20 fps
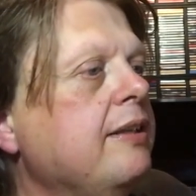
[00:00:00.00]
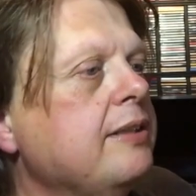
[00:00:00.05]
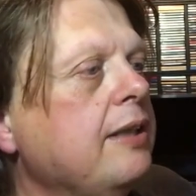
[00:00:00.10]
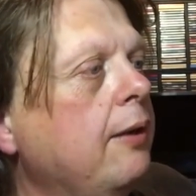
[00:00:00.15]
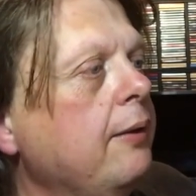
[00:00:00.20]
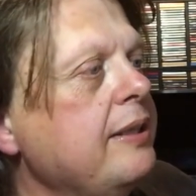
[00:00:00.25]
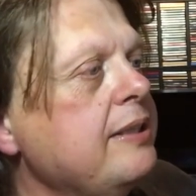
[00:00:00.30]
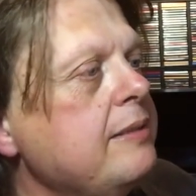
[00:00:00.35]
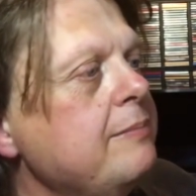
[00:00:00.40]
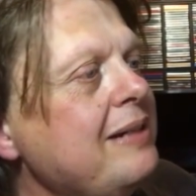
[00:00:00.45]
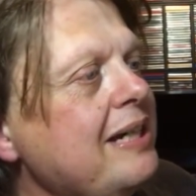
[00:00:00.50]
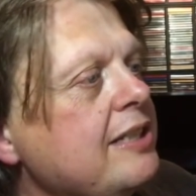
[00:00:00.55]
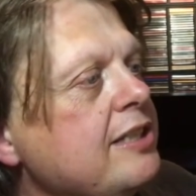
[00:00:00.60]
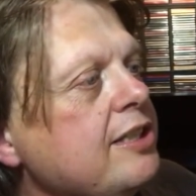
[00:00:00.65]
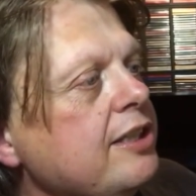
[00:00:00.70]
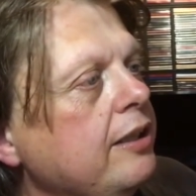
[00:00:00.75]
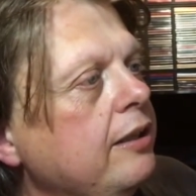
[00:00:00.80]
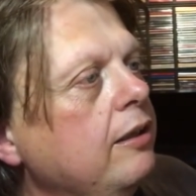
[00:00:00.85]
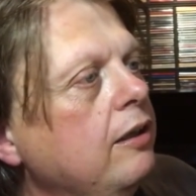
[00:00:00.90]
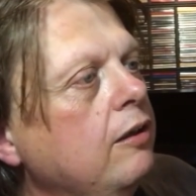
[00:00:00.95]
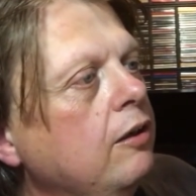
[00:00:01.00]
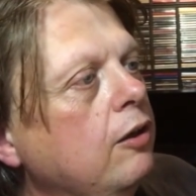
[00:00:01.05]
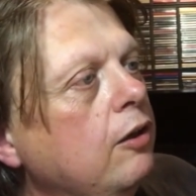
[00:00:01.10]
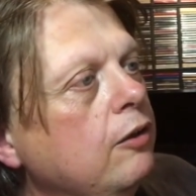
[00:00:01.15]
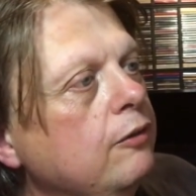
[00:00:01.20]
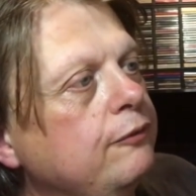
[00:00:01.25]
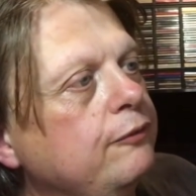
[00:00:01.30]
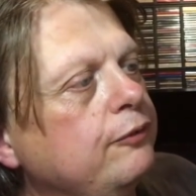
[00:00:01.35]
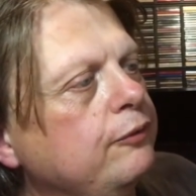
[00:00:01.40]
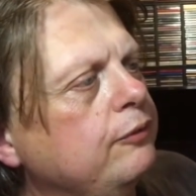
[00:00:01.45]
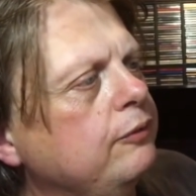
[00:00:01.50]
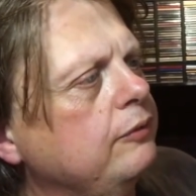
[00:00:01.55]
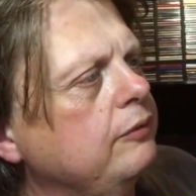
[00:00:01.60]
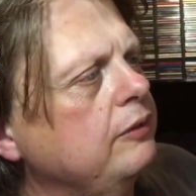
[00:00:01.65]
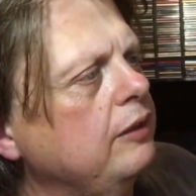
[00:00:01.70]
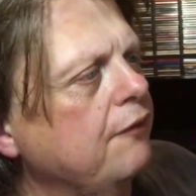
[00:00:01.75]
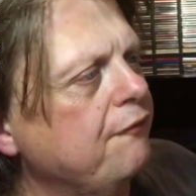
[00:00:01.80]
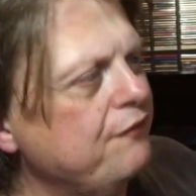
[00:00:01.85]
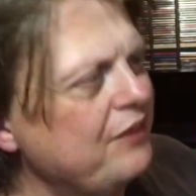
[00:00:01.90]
So it's a mixture of, I